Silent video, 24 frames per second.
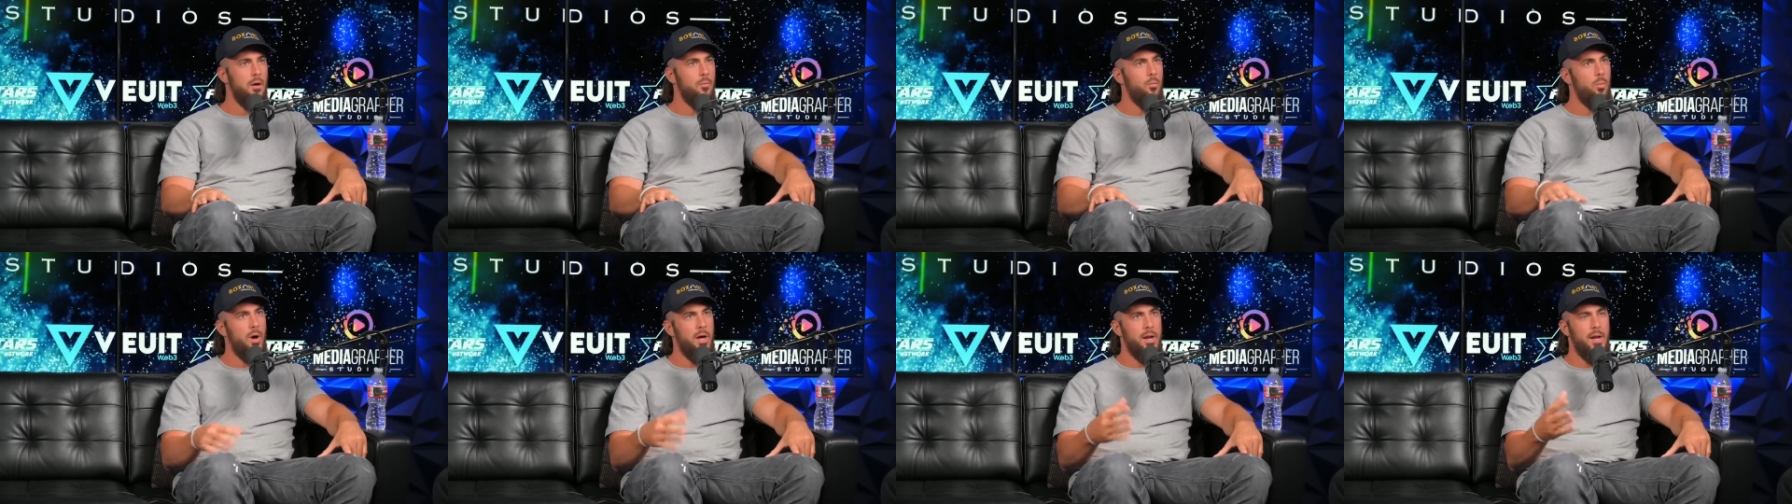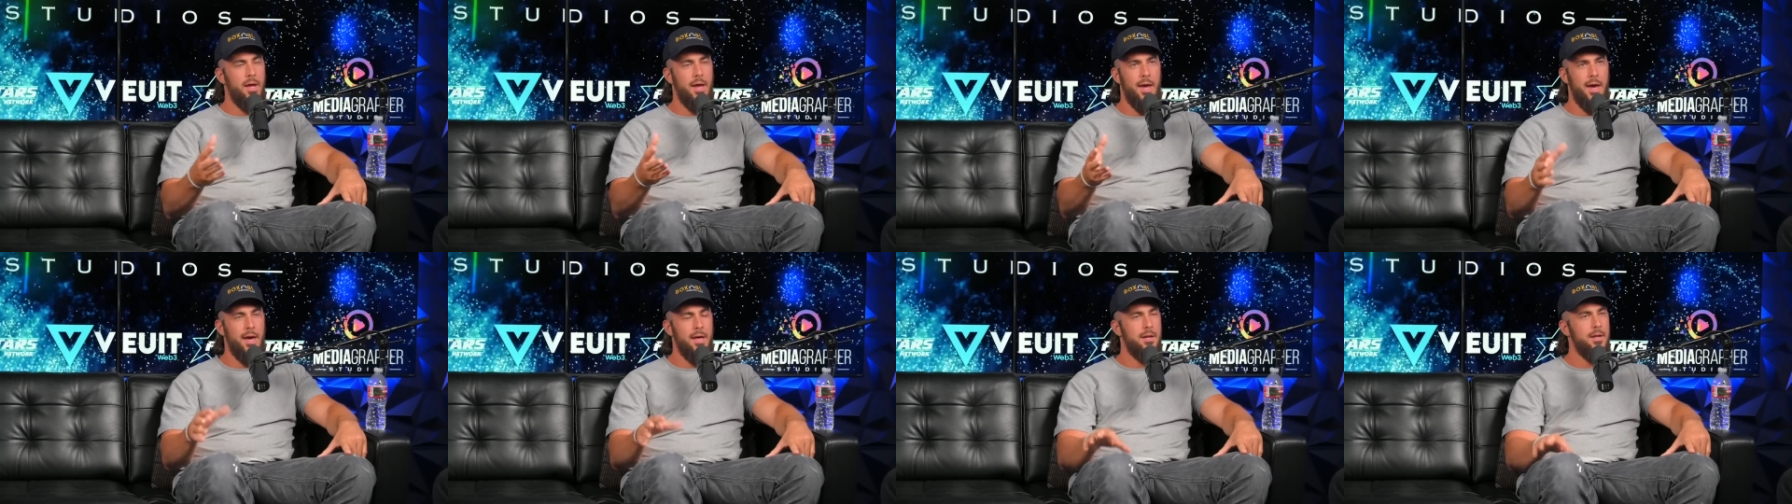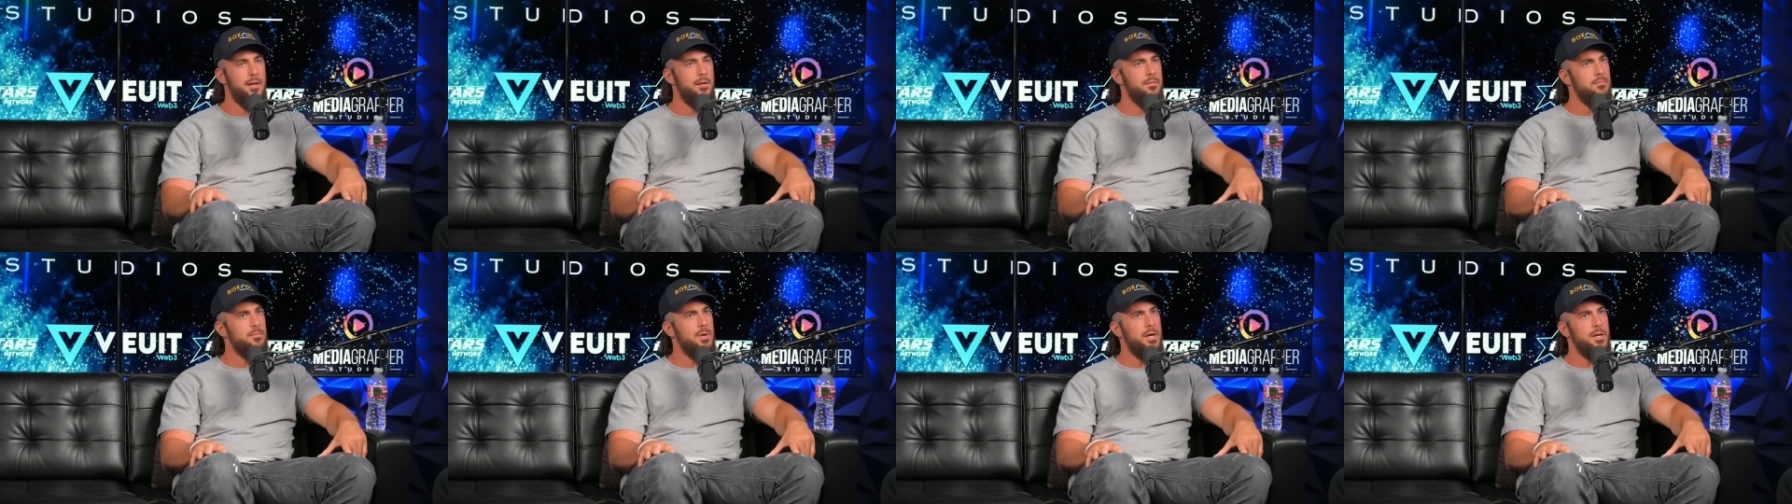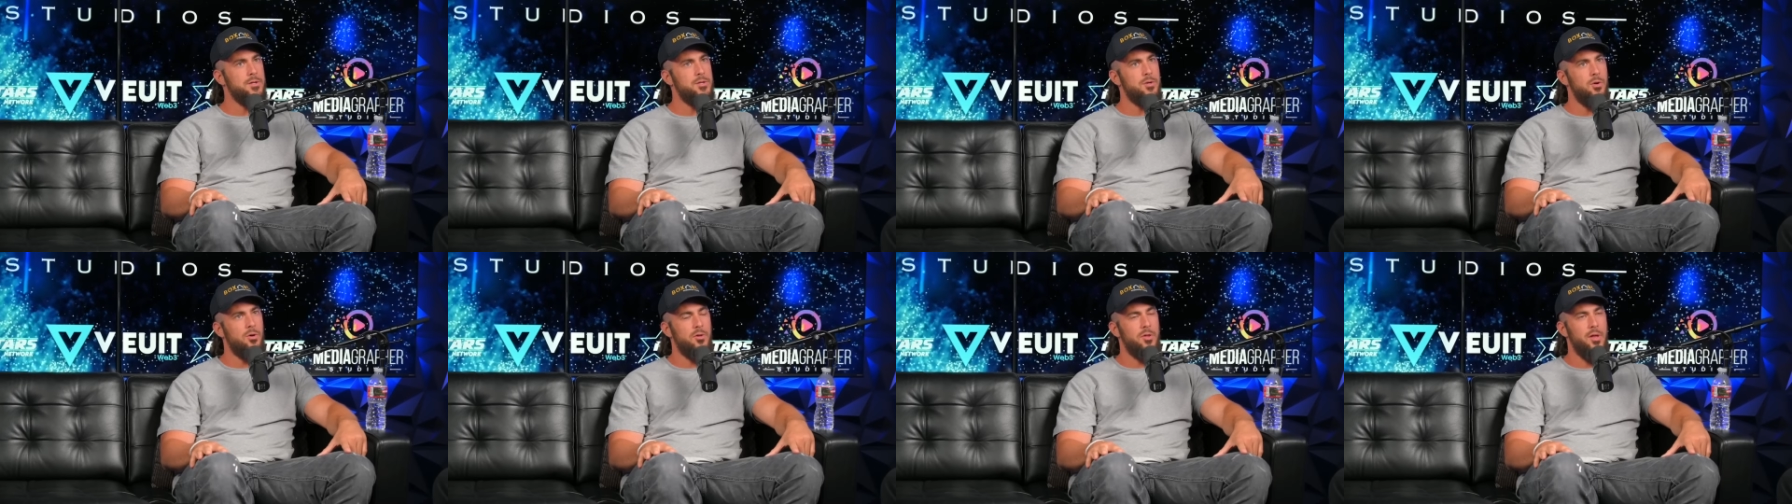went ahead and,
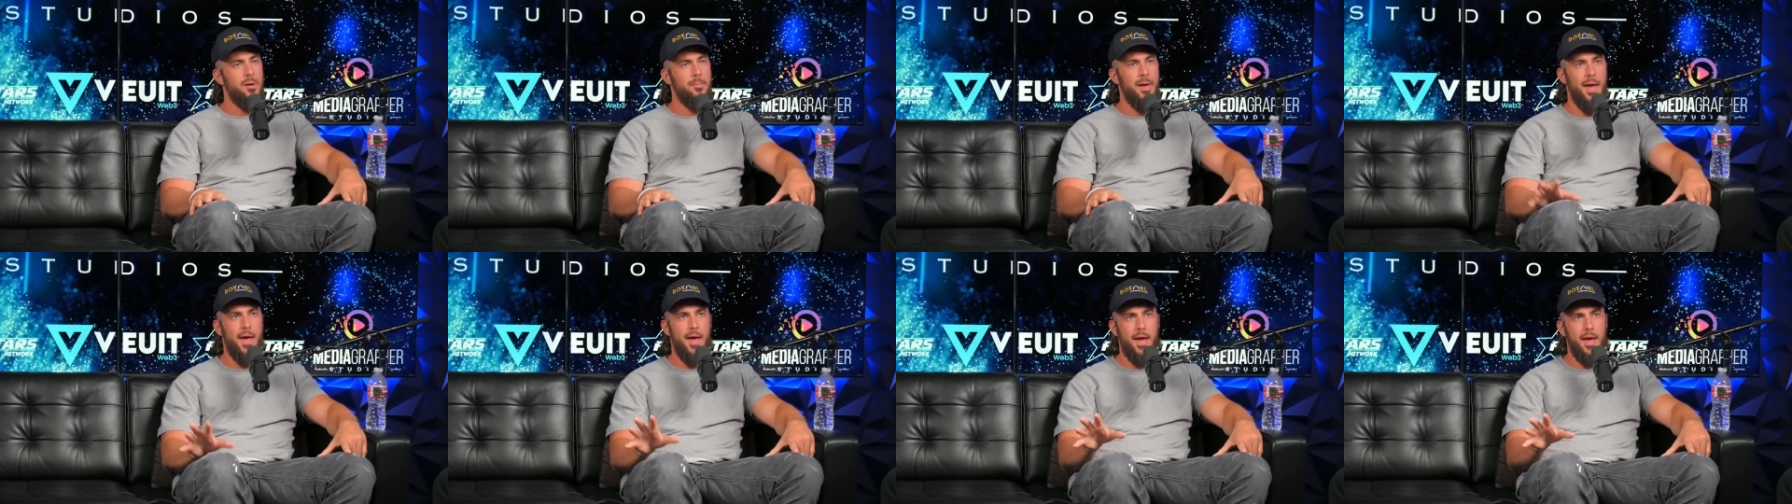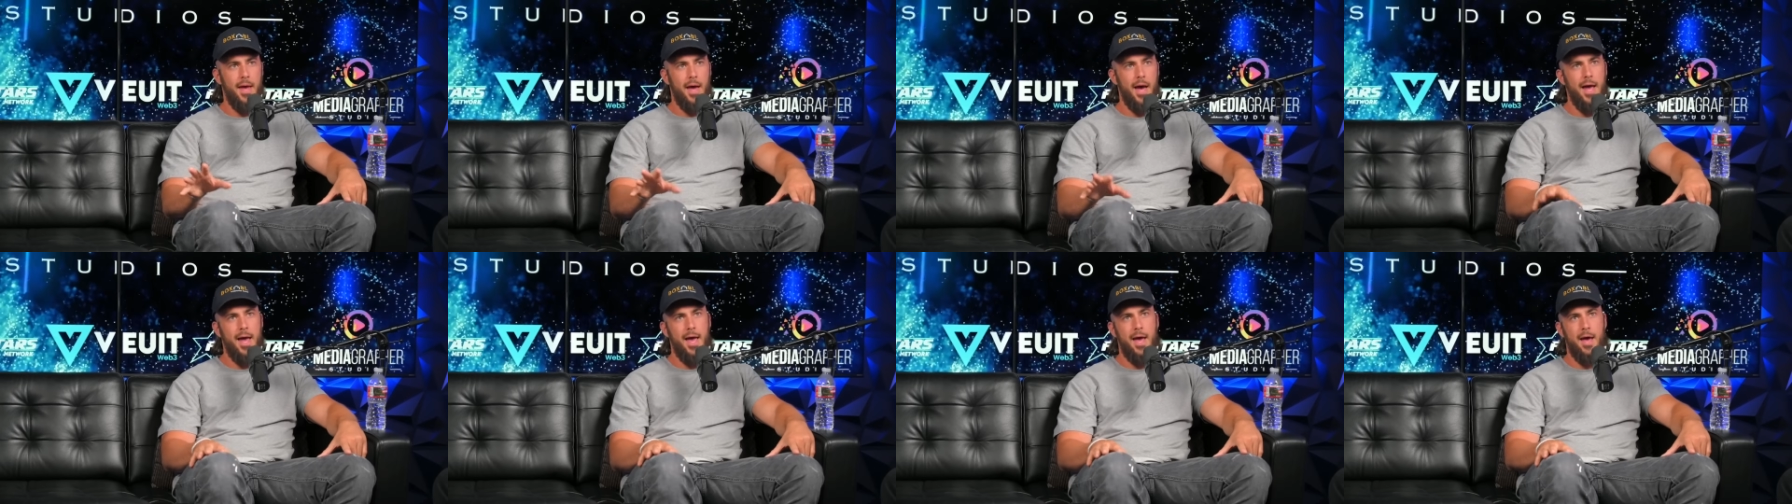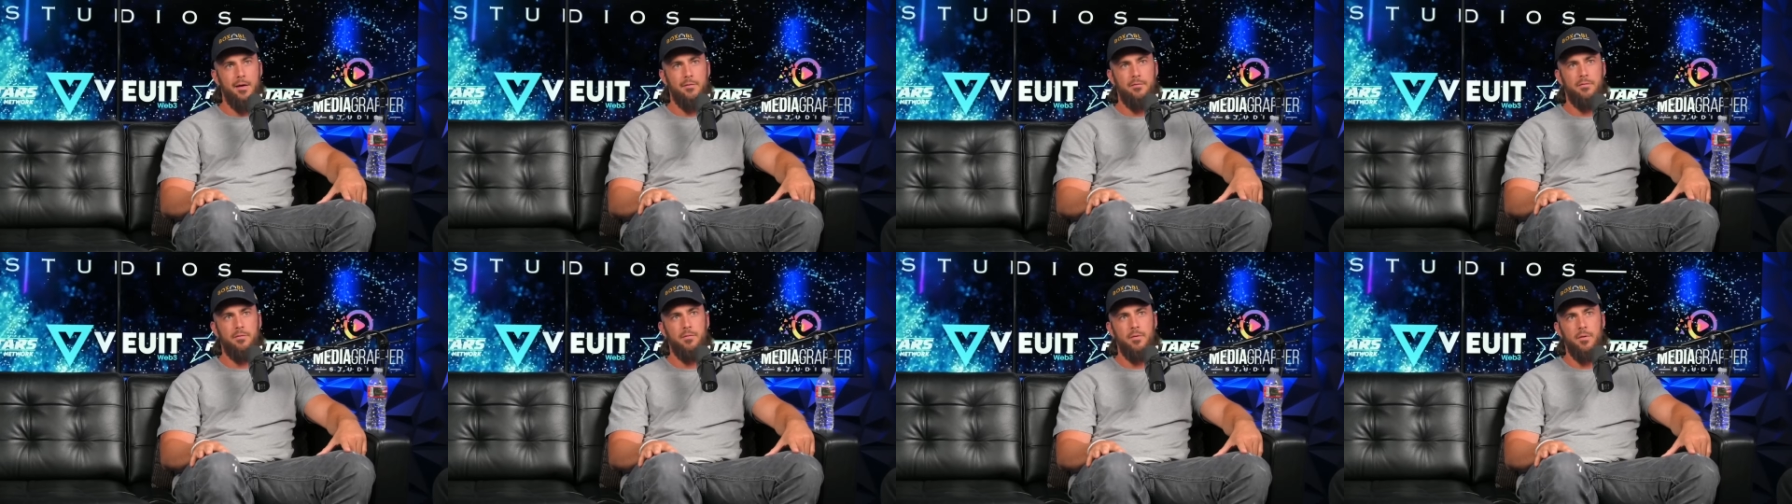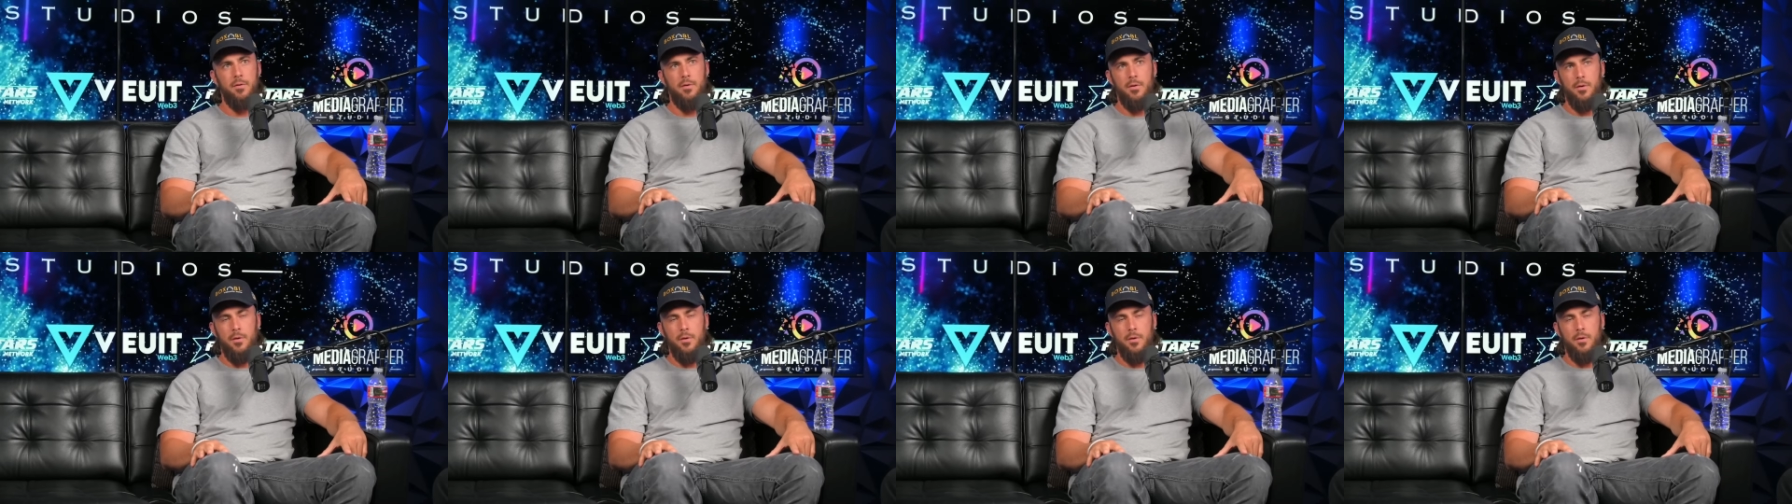and told them, hey, I have,